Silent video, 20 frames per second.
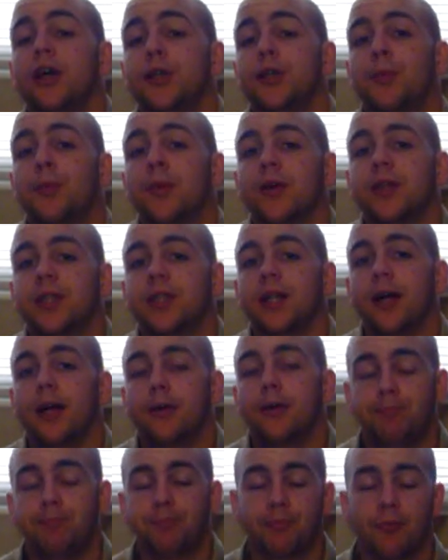sports
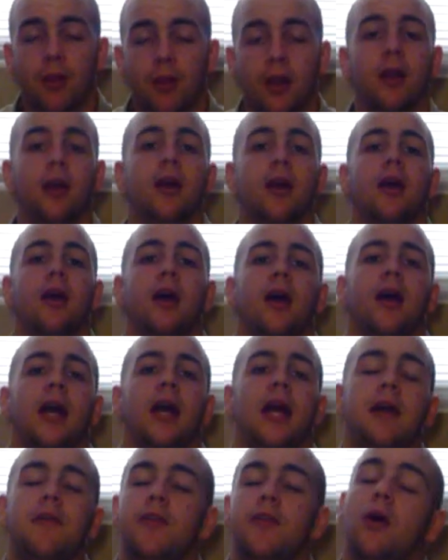car.
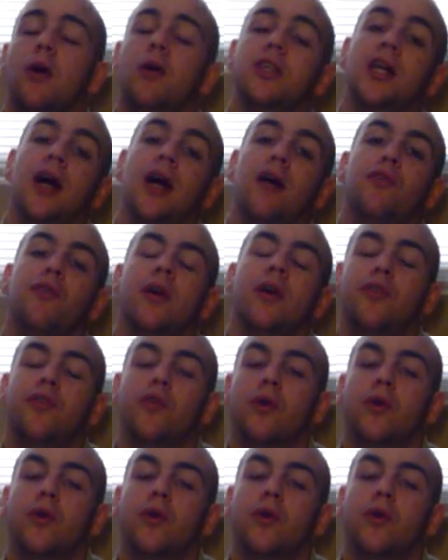Even though it's offering a